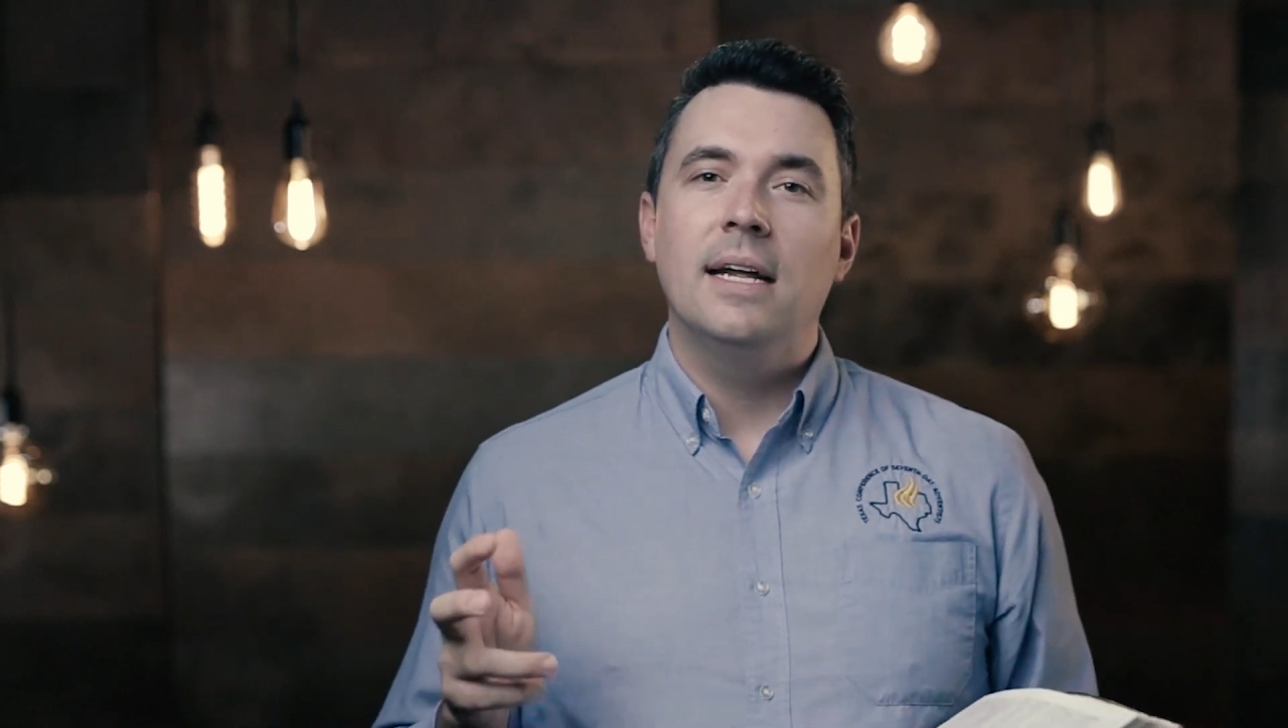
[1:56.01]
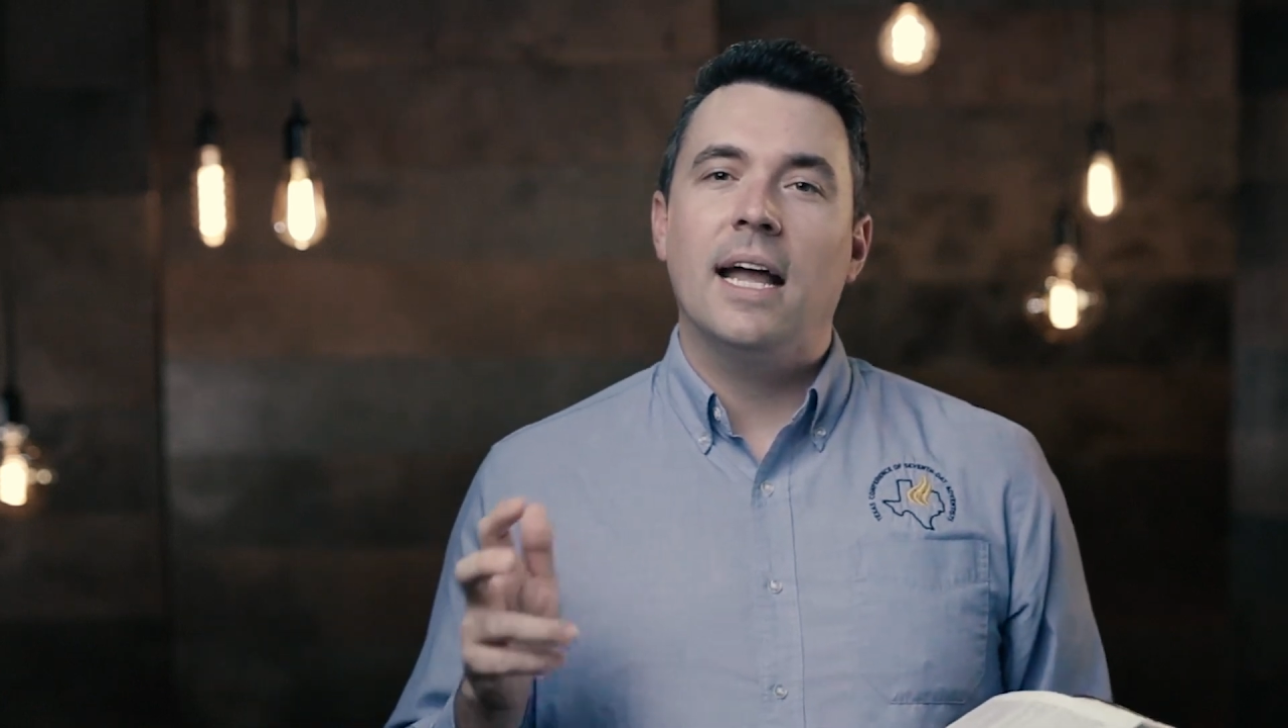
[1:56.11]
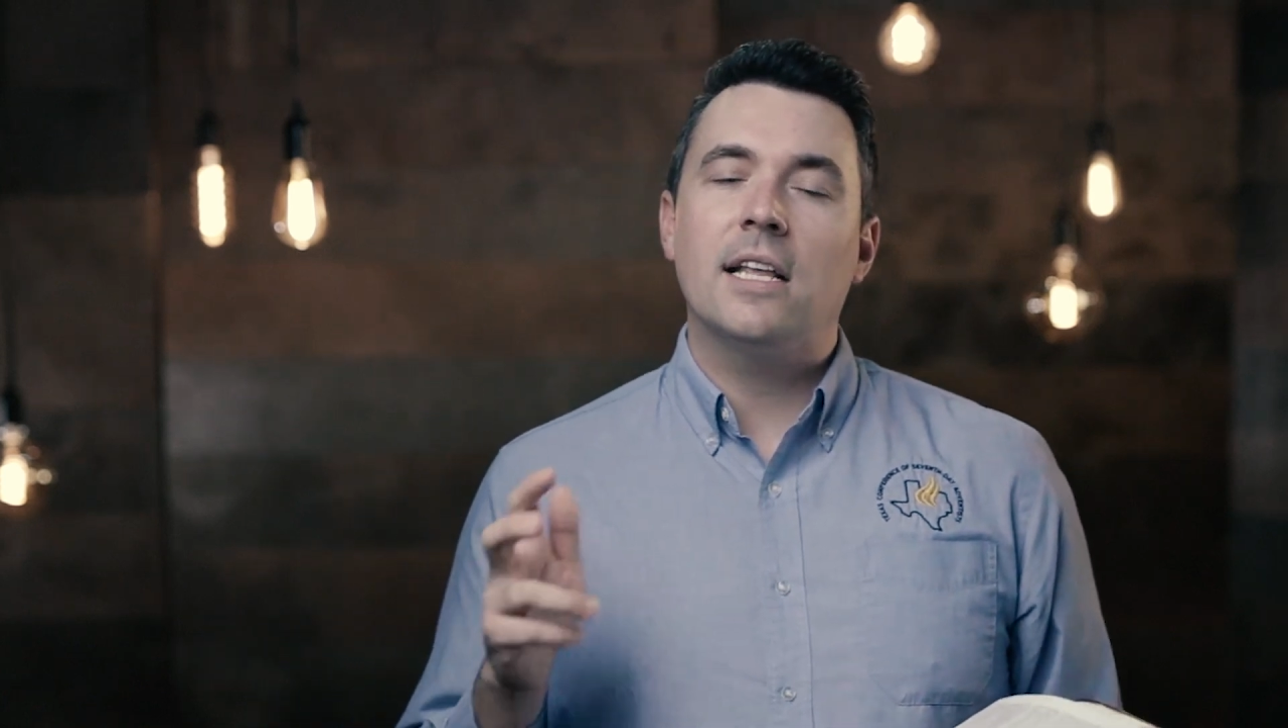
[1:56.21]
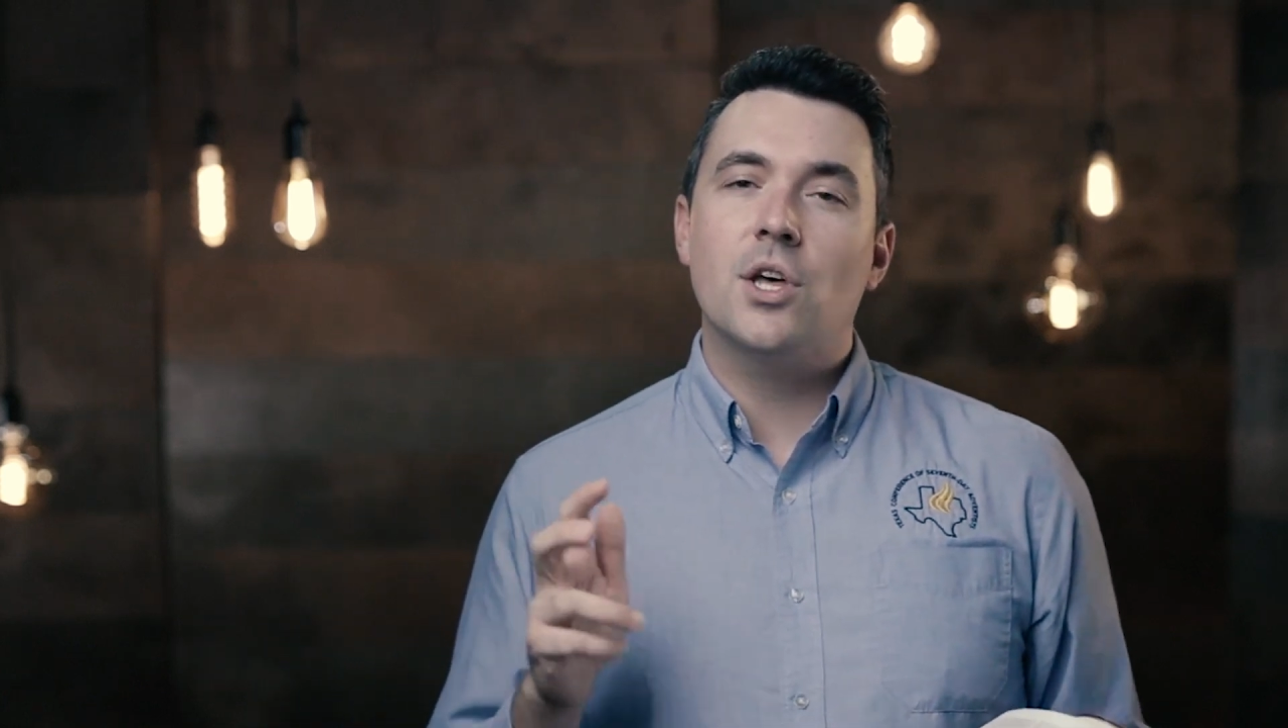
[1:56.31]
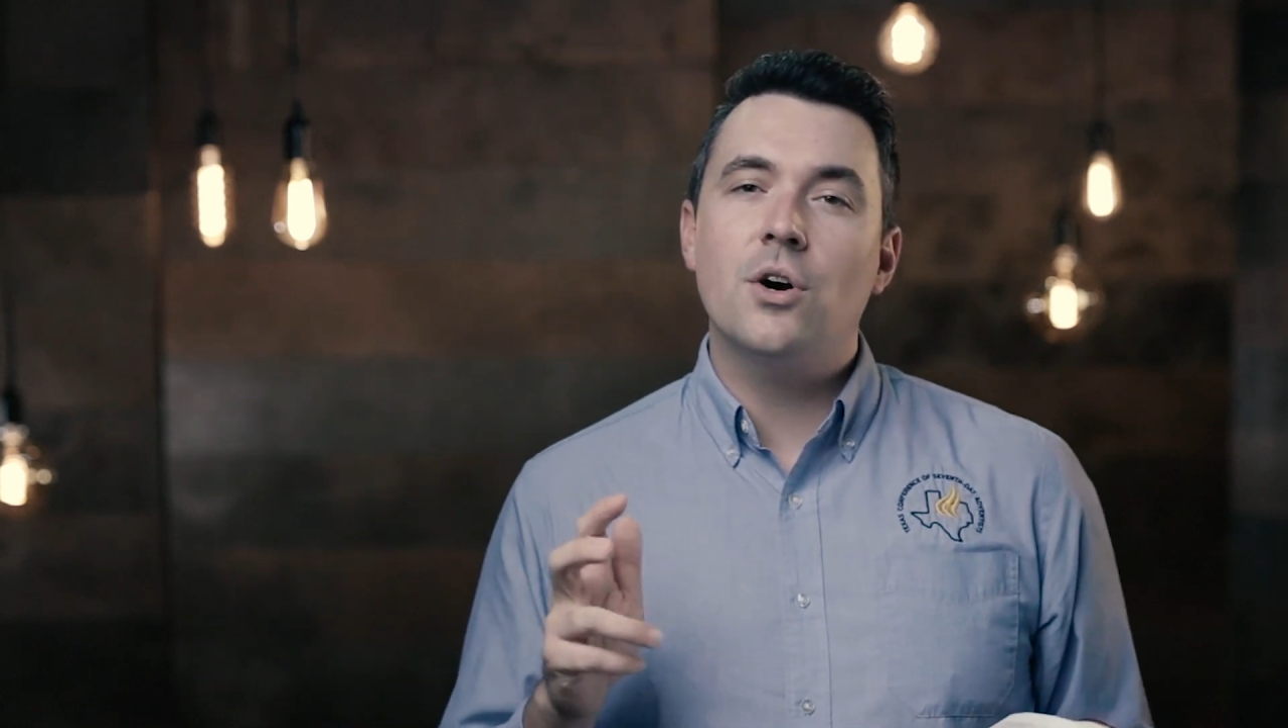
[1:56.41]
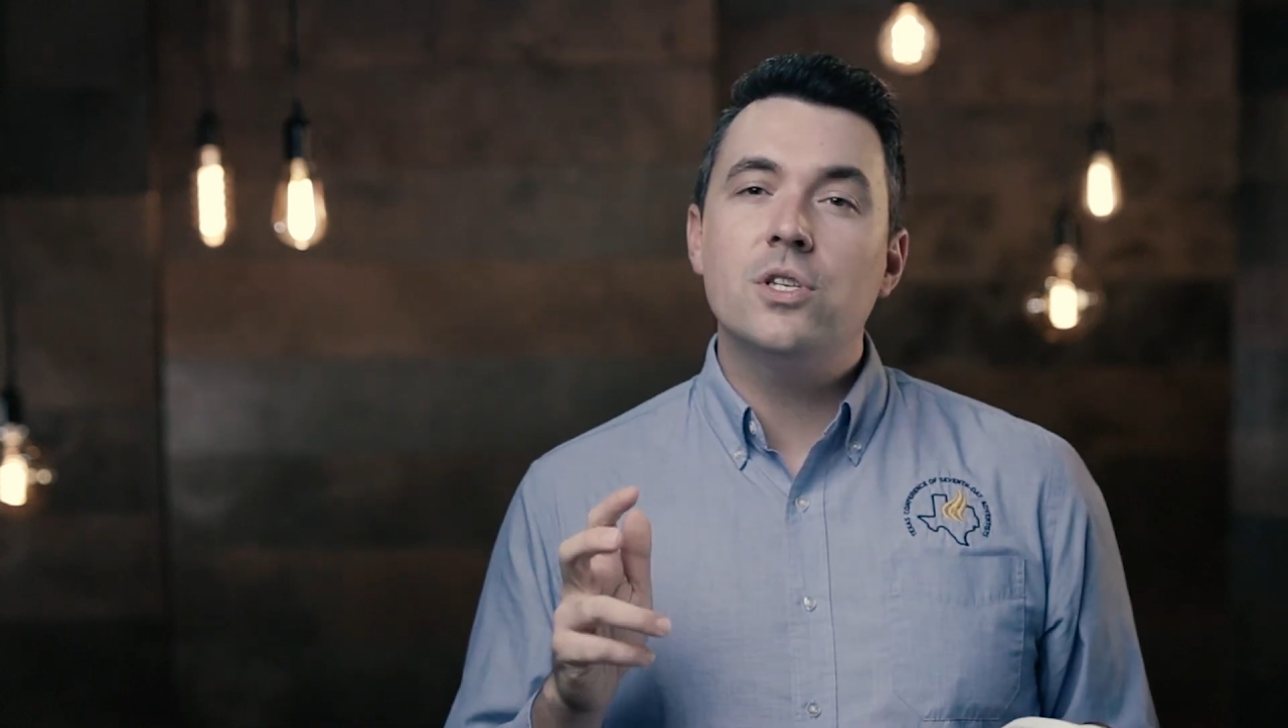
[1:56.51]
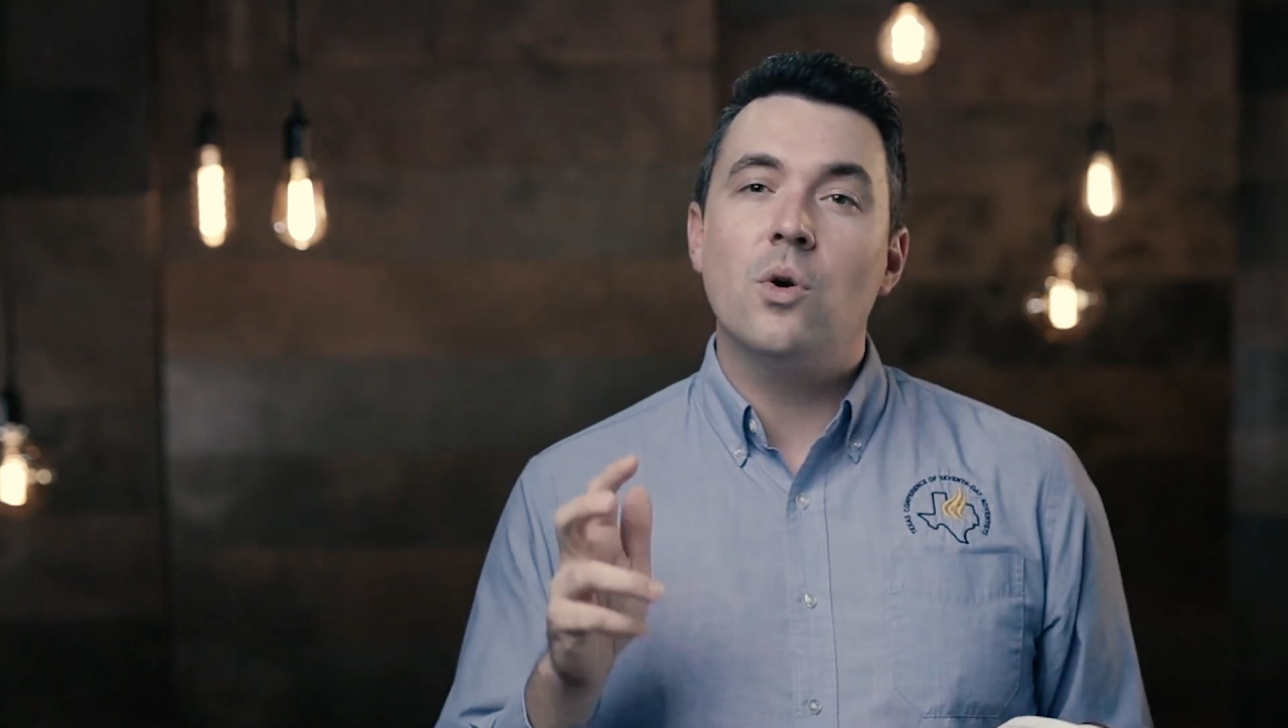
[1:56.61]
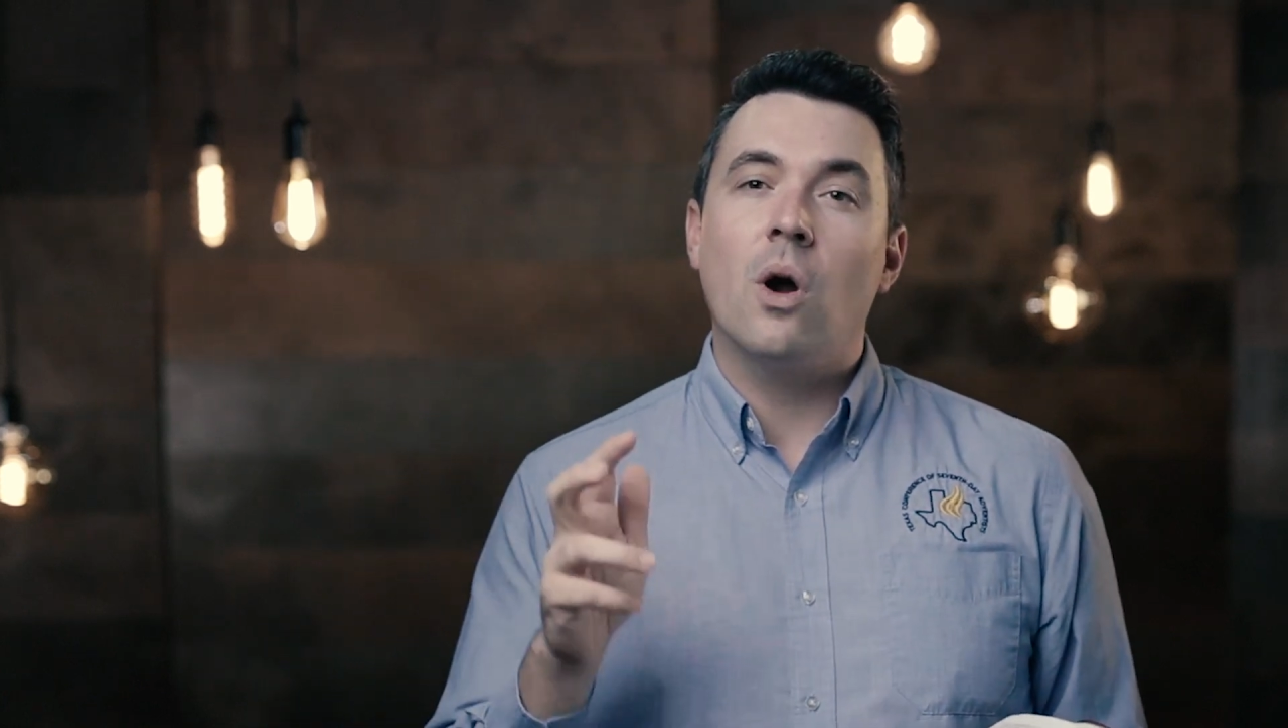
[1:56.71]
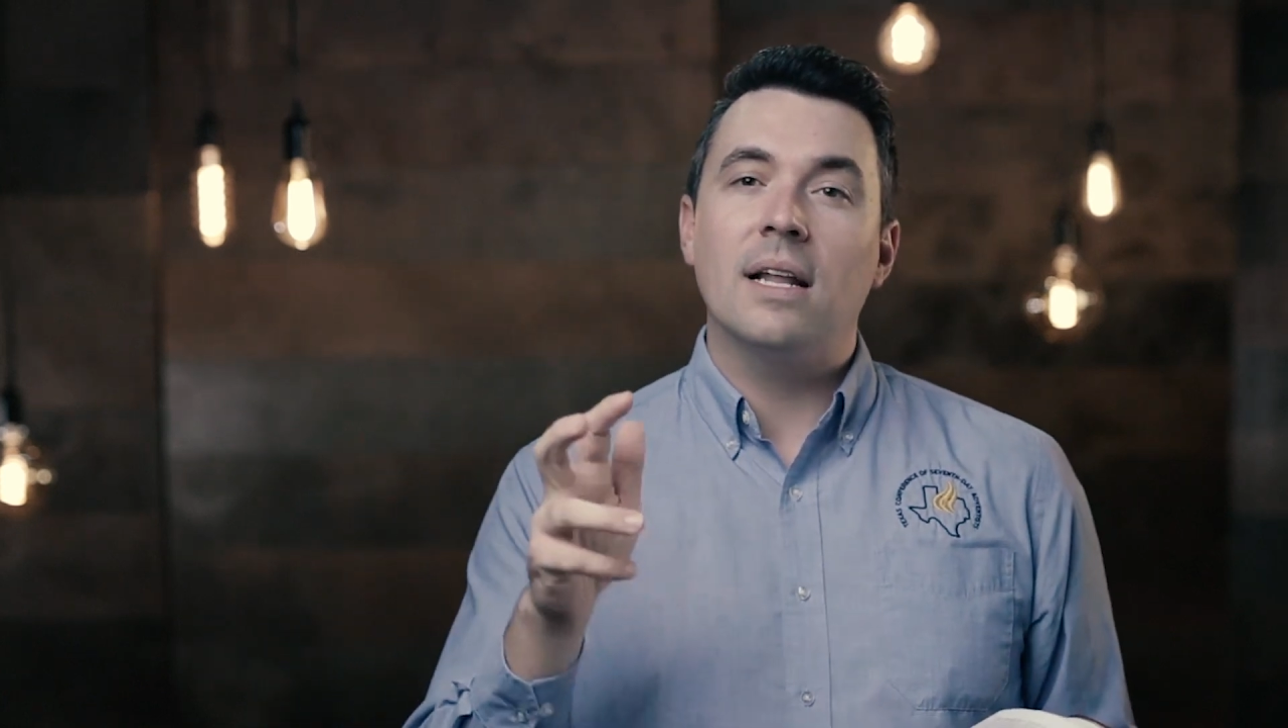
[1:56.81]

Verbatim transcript: It's those who are